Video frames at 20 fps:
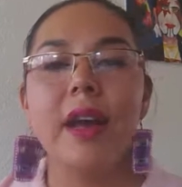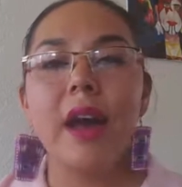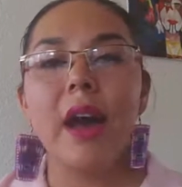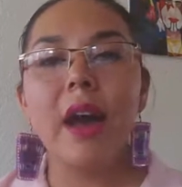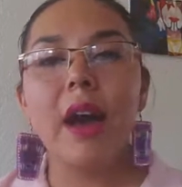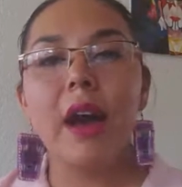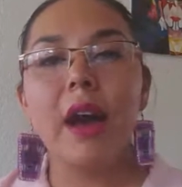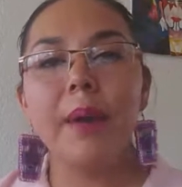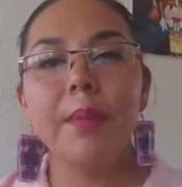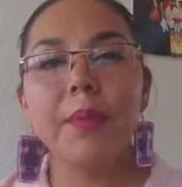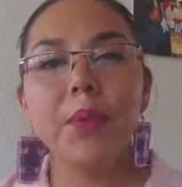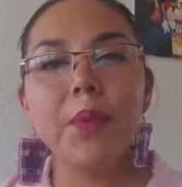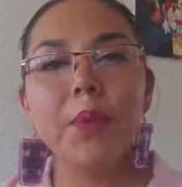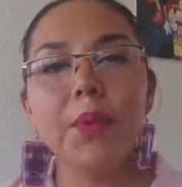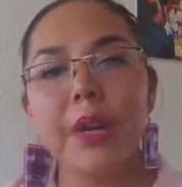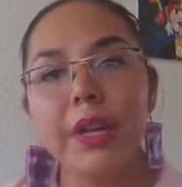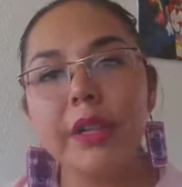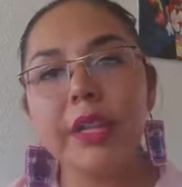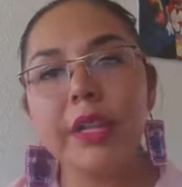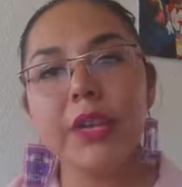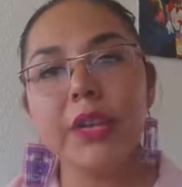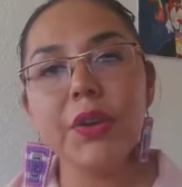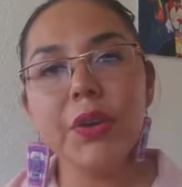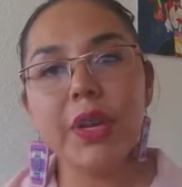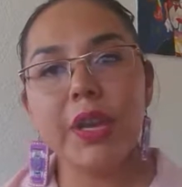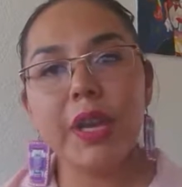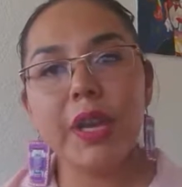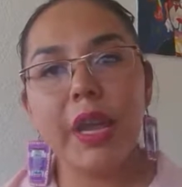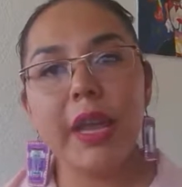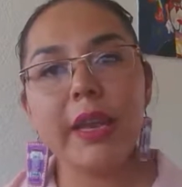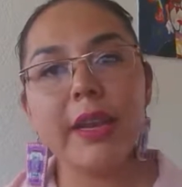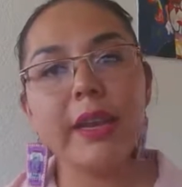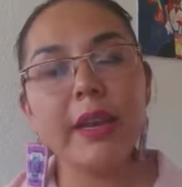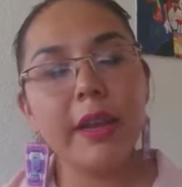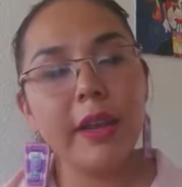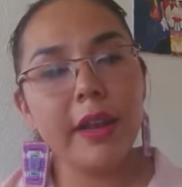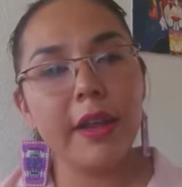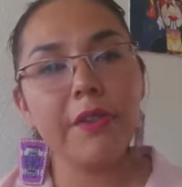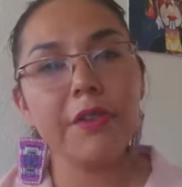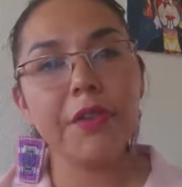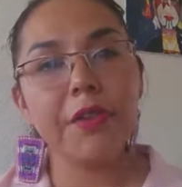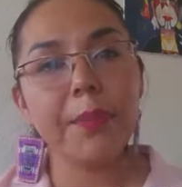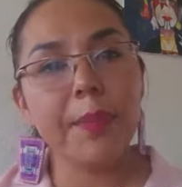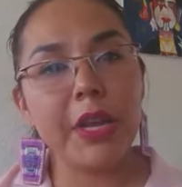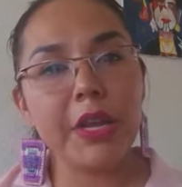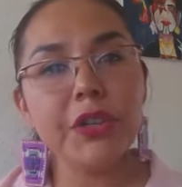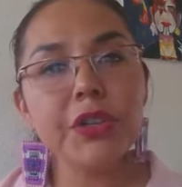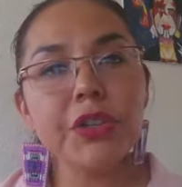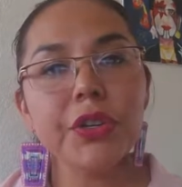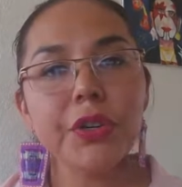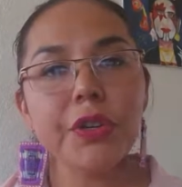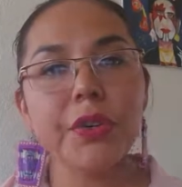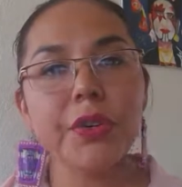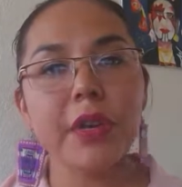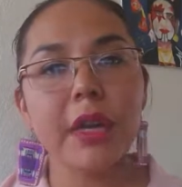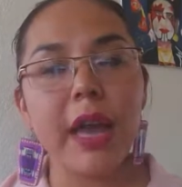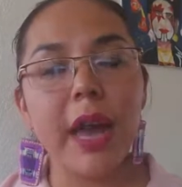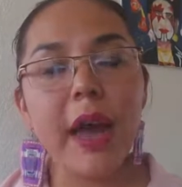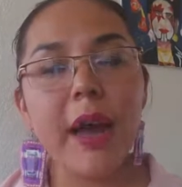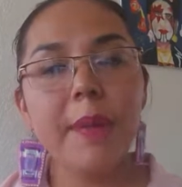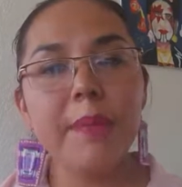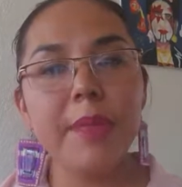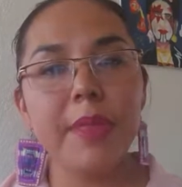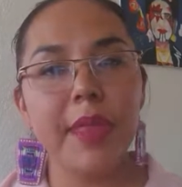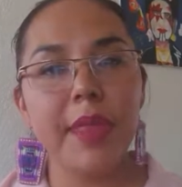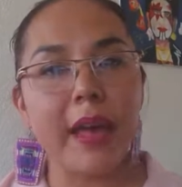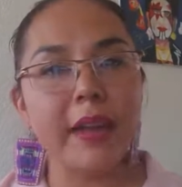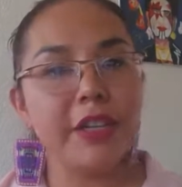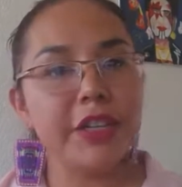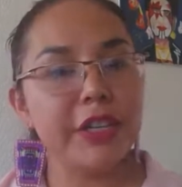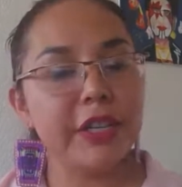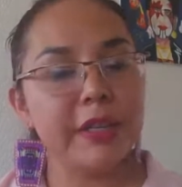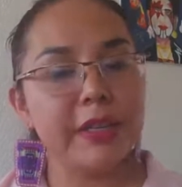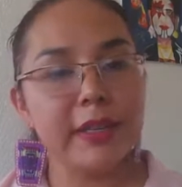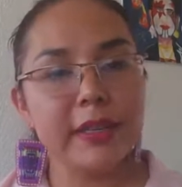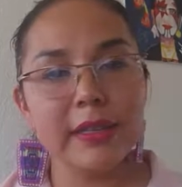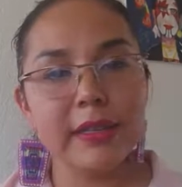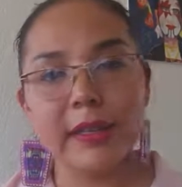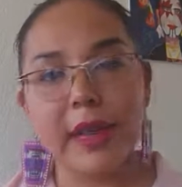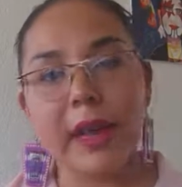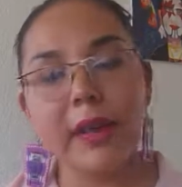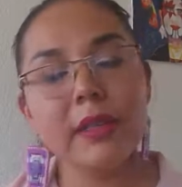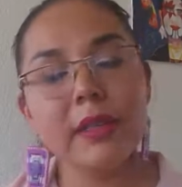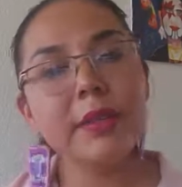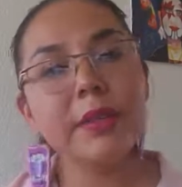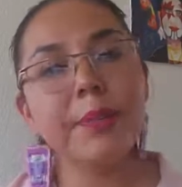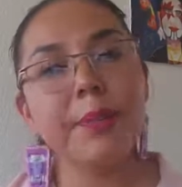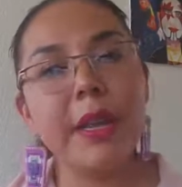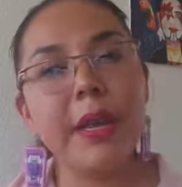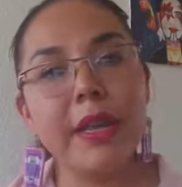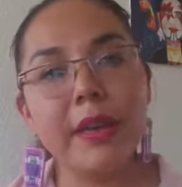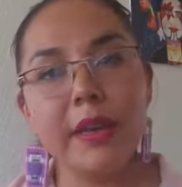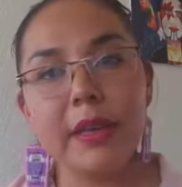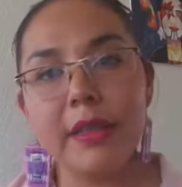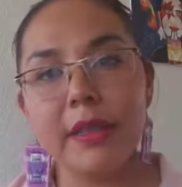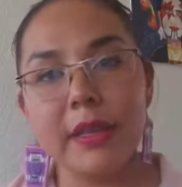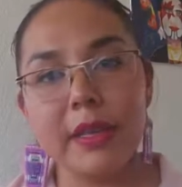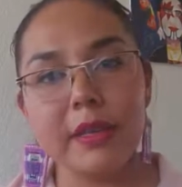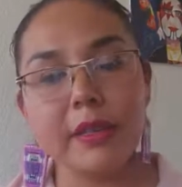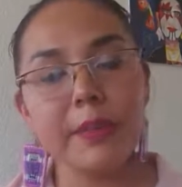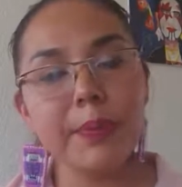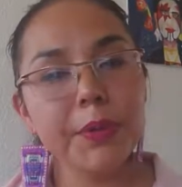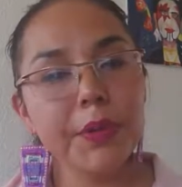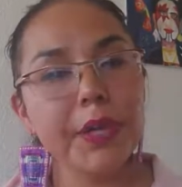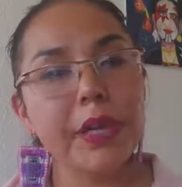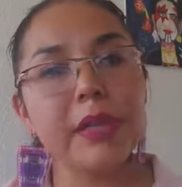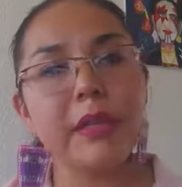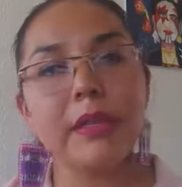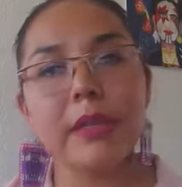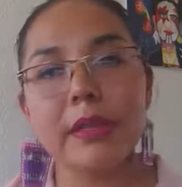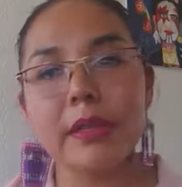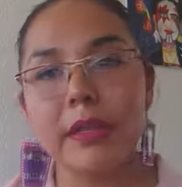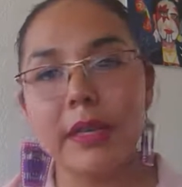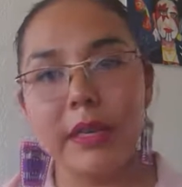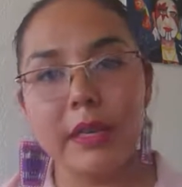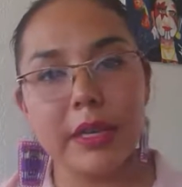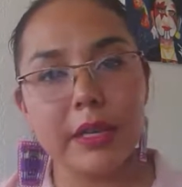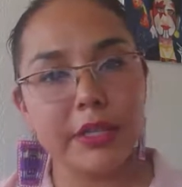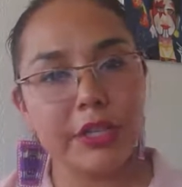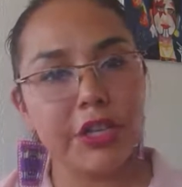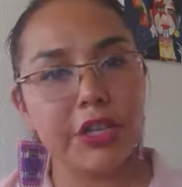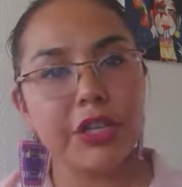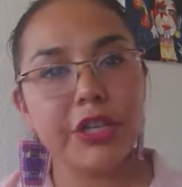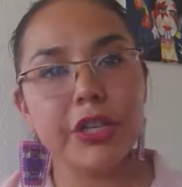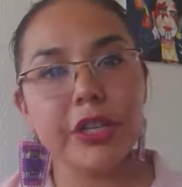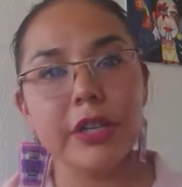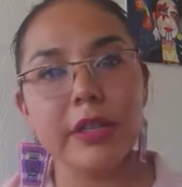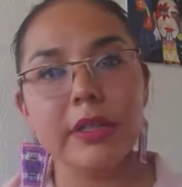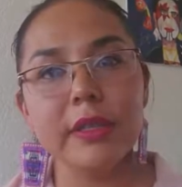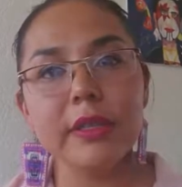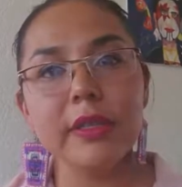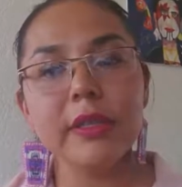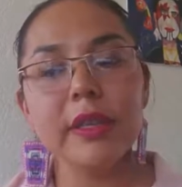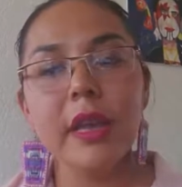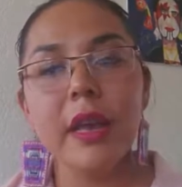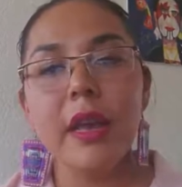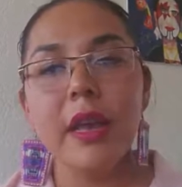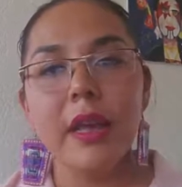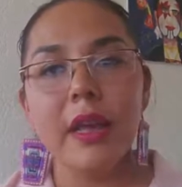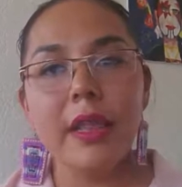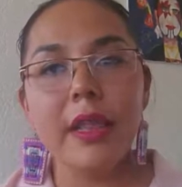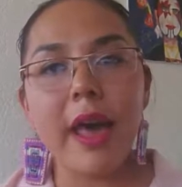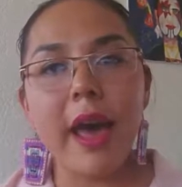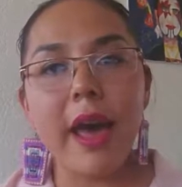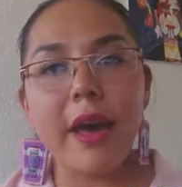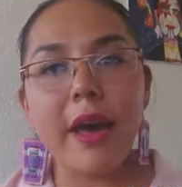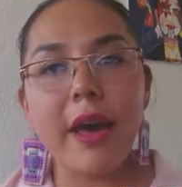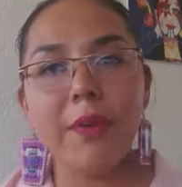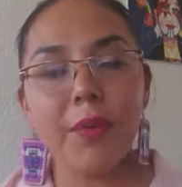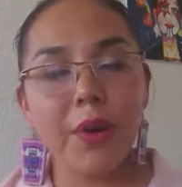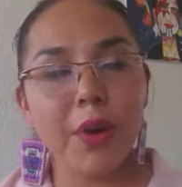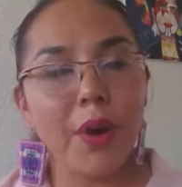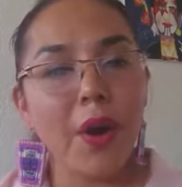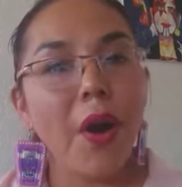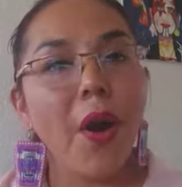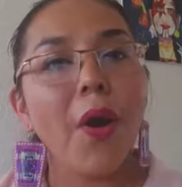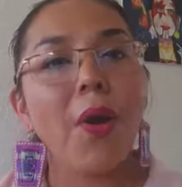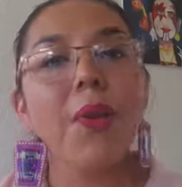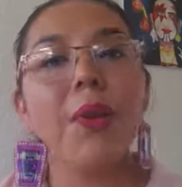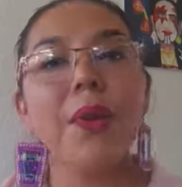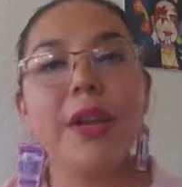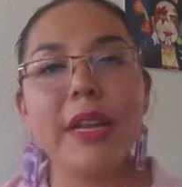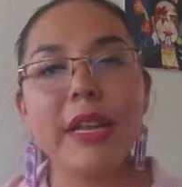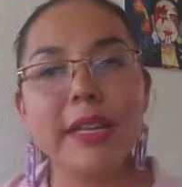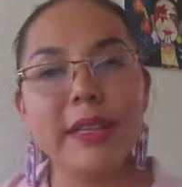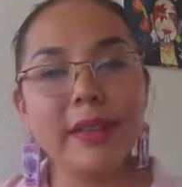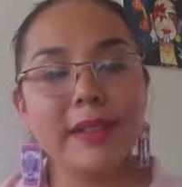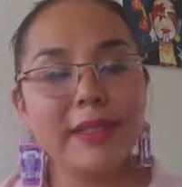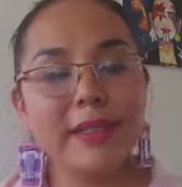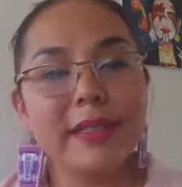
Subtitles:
really created an informational gap that just exacerbated these pre-existing conditions that were already